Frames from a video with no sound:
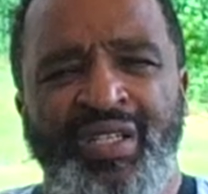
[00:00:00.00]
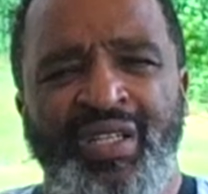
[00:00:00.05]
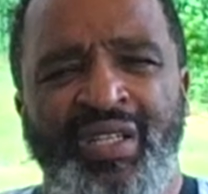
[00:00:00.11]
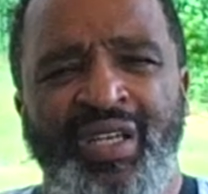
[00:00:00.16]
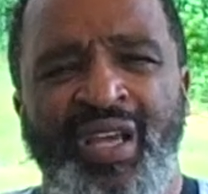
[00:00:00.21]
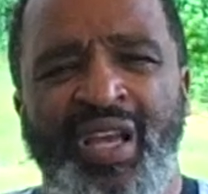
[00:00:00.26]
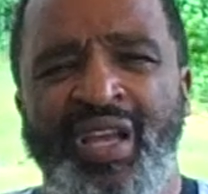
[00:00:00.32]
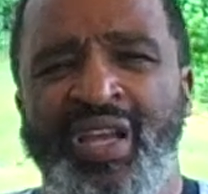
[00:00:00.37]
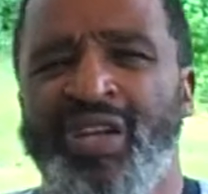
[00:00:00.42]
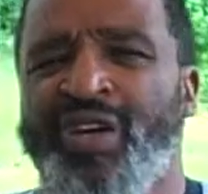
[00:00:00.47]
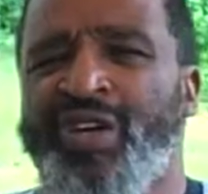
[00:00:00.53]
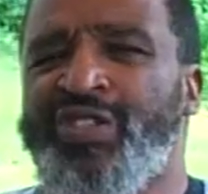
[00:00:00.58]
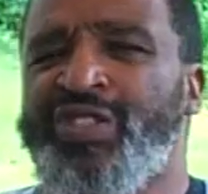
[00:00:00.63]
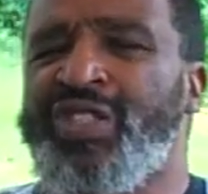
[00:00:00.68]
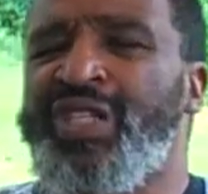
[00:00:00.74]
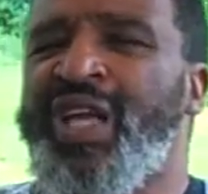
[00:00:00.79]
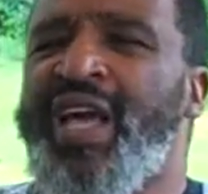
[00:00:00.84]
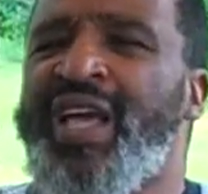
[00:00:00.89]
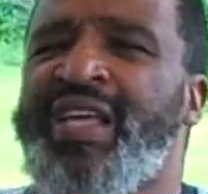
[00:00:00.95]
It
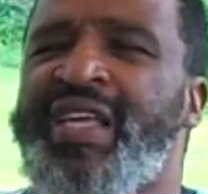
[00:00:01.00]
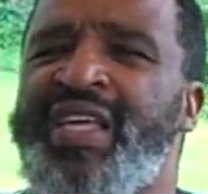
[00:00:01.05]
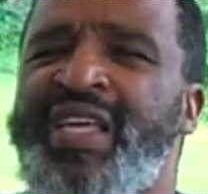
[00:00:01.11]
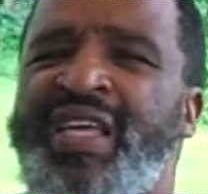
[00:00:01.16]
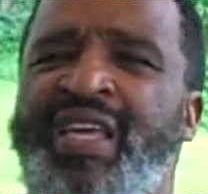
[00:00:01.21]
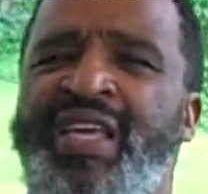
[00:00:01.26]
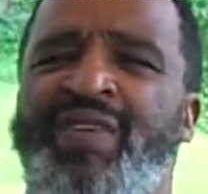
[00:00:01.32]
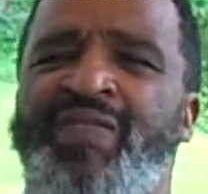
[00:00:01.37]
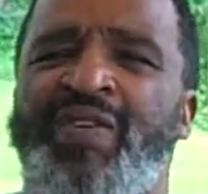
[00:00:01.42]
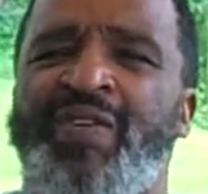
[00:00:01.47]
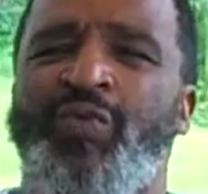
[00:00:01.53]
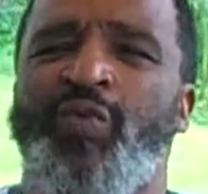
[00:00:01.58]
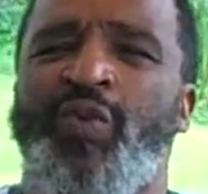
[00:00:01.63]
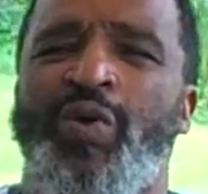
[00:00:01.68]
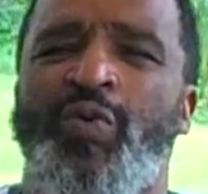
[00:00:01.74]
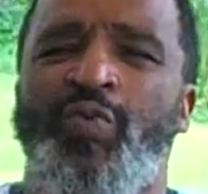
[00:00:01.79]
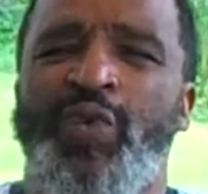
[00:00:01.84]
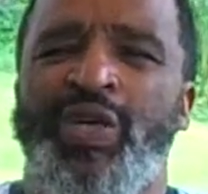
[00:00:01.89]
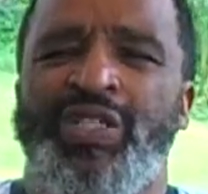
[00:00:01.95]
looks like even
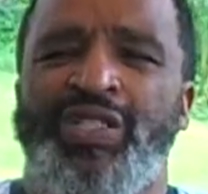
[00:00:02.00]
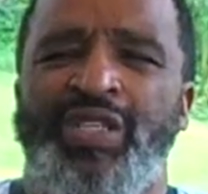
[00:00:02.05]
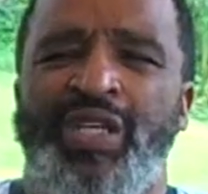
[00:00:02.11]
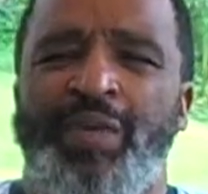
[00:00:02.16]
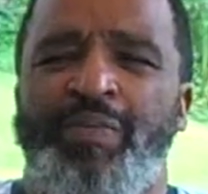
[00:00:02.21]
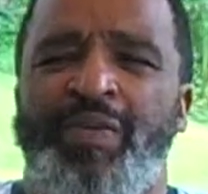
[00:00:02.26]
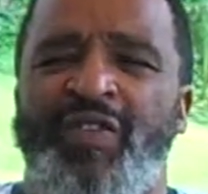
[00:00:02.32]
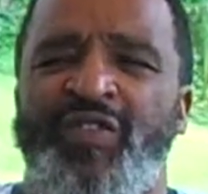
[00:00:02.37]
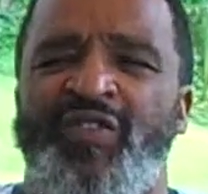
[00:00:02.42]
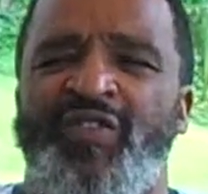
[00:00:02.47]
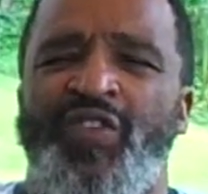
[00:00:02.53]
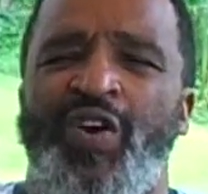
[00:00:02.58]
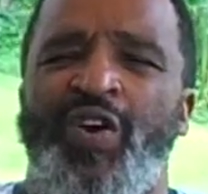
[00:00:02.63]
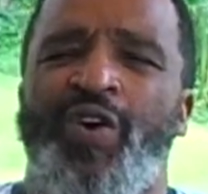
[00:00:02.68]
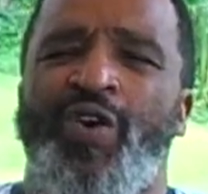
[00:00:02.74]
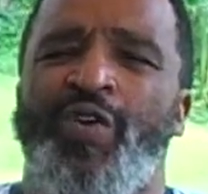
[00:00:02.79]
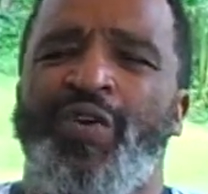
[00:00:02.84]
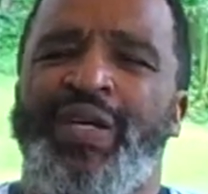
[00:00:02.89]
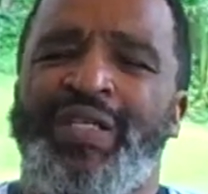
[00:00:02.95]
when we slip and
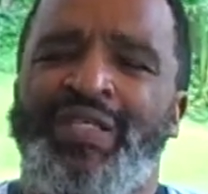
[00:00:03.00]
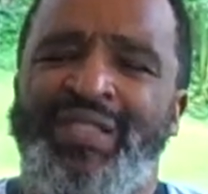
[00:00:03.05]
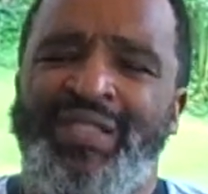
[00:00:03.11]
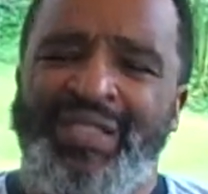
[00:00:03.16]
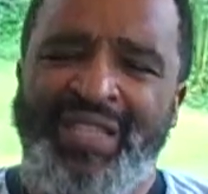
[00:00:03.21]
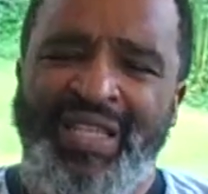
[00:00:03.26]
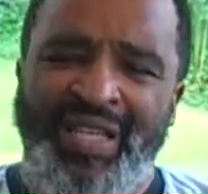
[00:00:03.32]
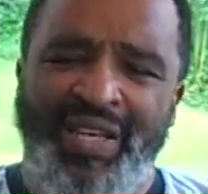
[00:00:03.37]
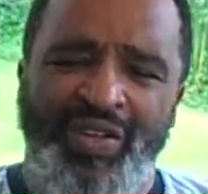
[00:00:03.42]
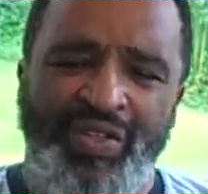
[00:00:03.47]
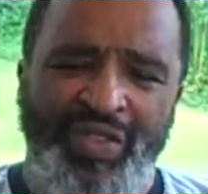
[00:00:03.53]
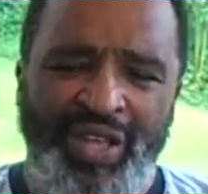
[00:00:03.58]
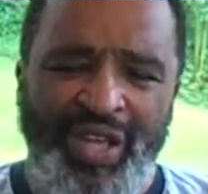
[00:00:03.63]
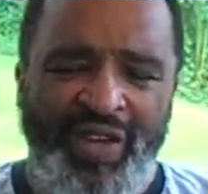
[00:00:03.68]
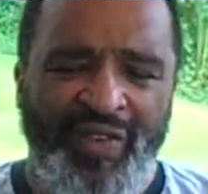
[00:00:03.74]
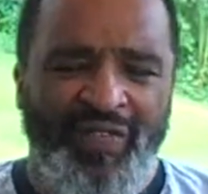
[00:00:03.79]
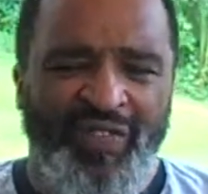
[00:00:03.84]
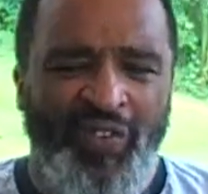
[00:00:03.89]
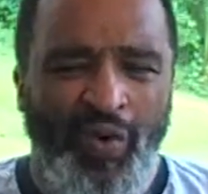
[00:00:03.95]
fall, it's still
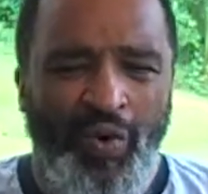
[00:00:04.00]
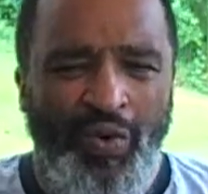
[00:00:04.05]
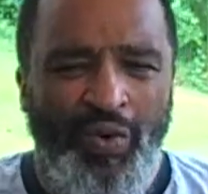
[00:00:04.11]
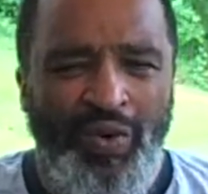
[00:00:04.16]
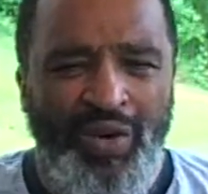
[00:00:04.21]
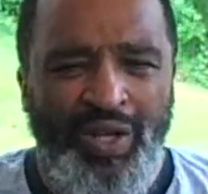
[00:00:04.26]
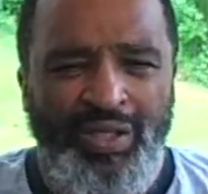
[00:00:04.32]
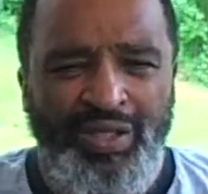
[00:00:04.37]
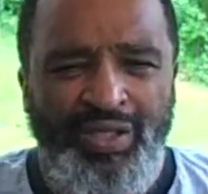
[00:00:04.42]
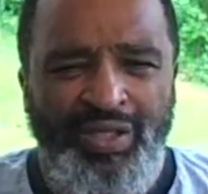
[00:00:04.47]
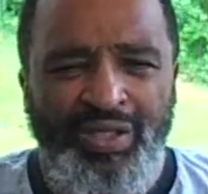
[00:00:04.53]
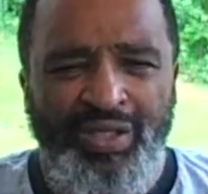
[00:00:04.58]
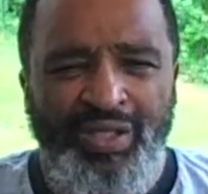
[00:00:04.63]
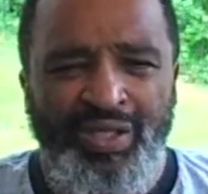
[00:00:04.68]
there for us.